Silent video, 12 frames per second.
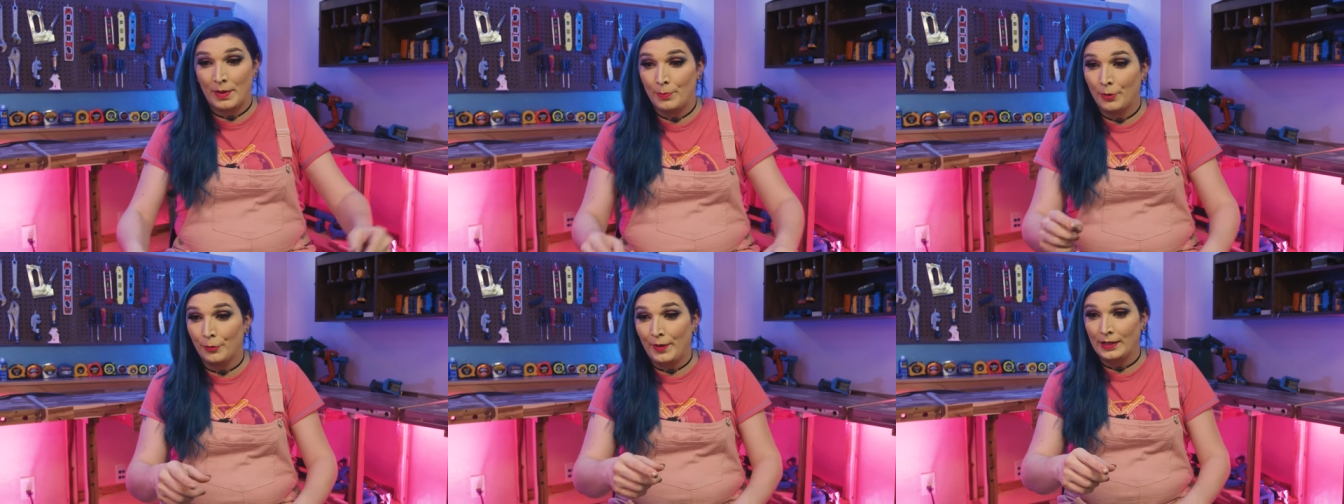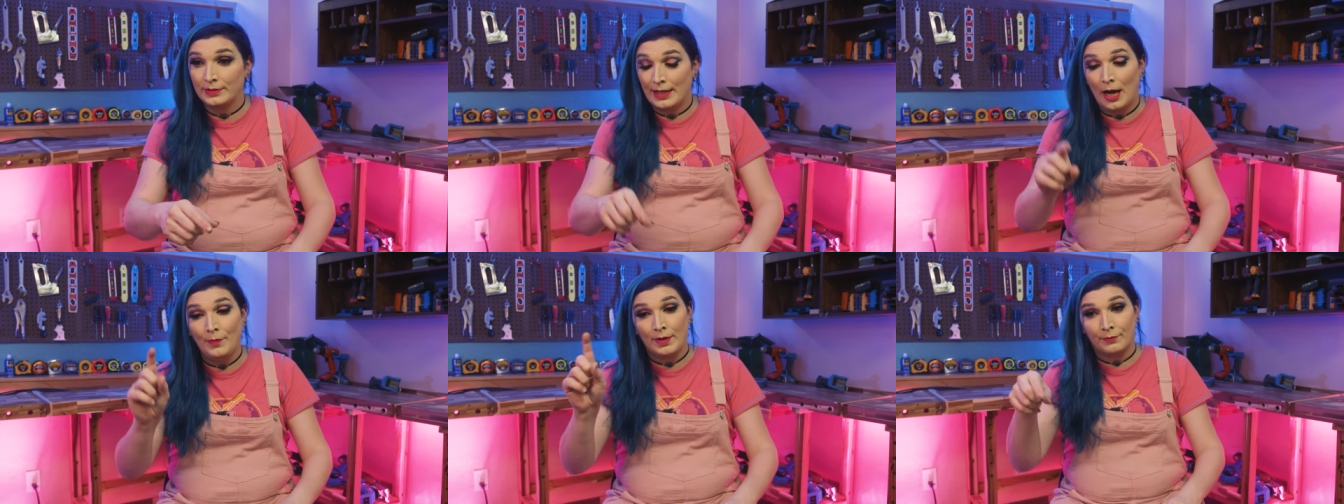They put things
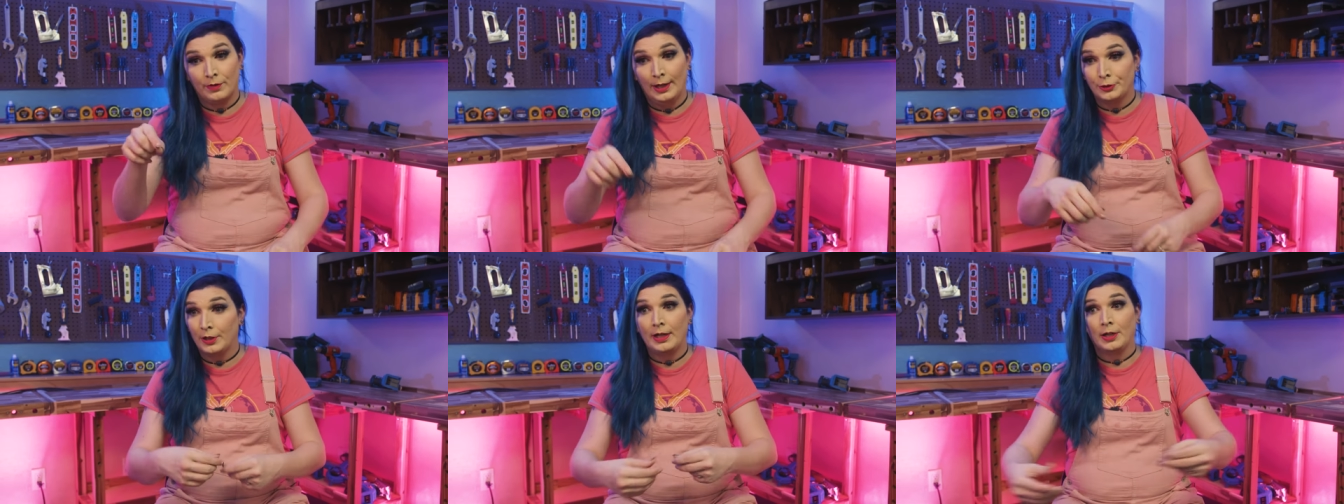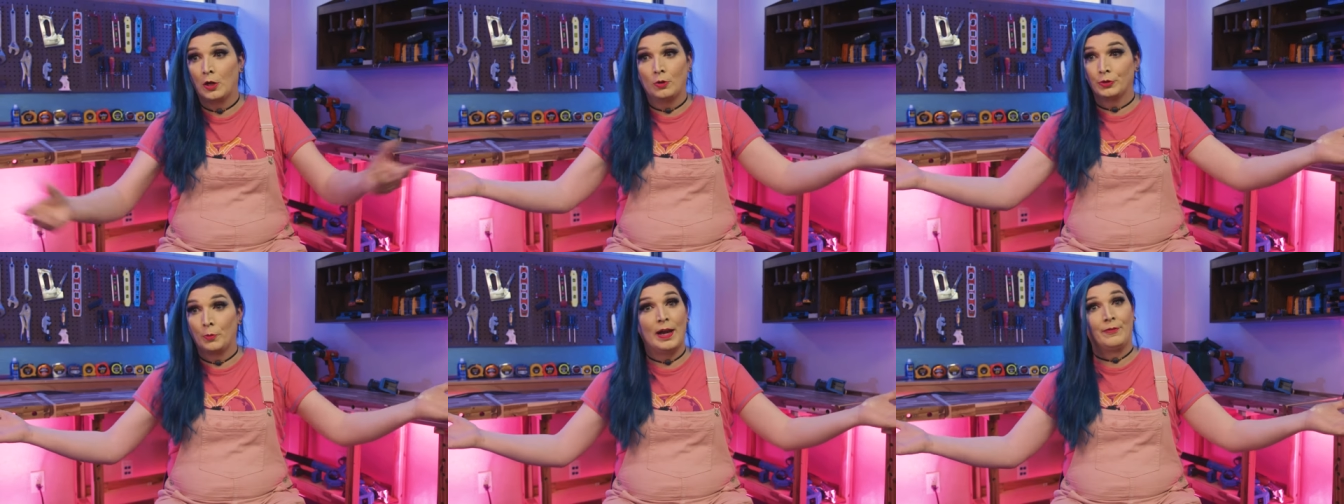down, they flush it, and it
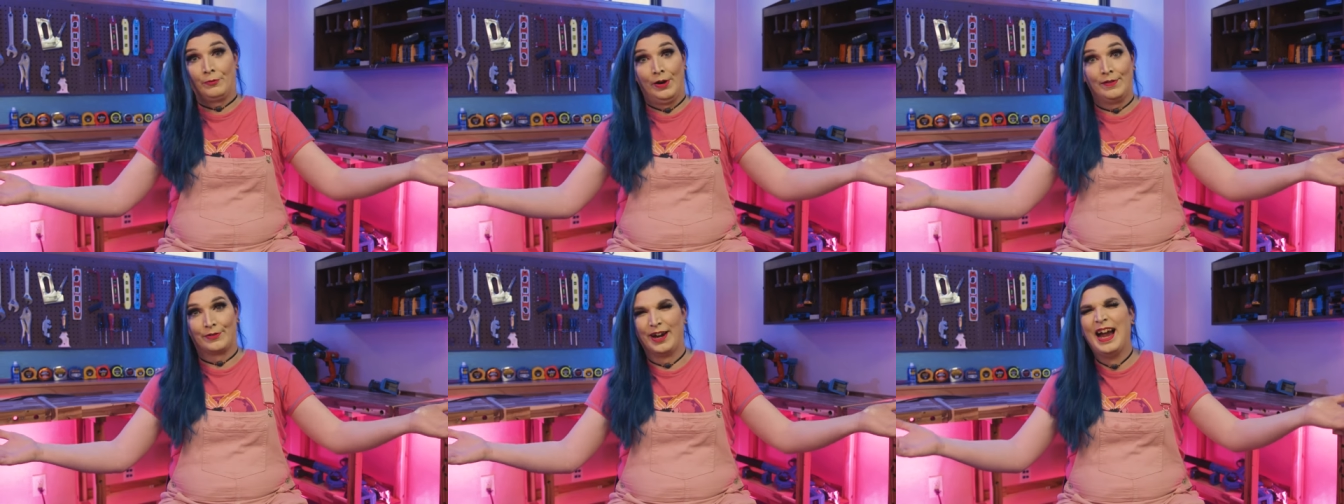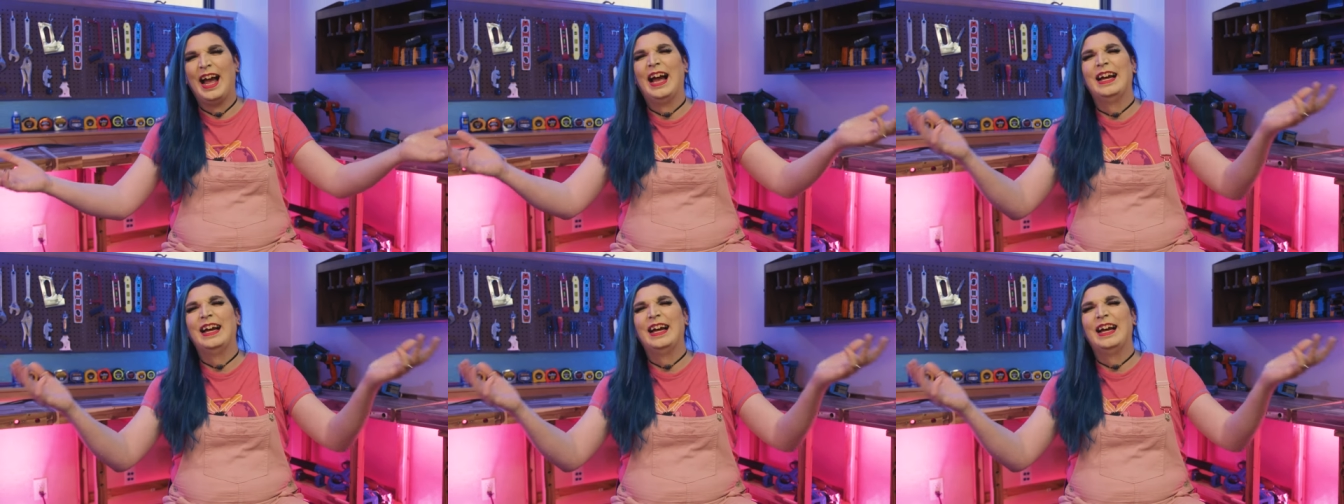goes away forever.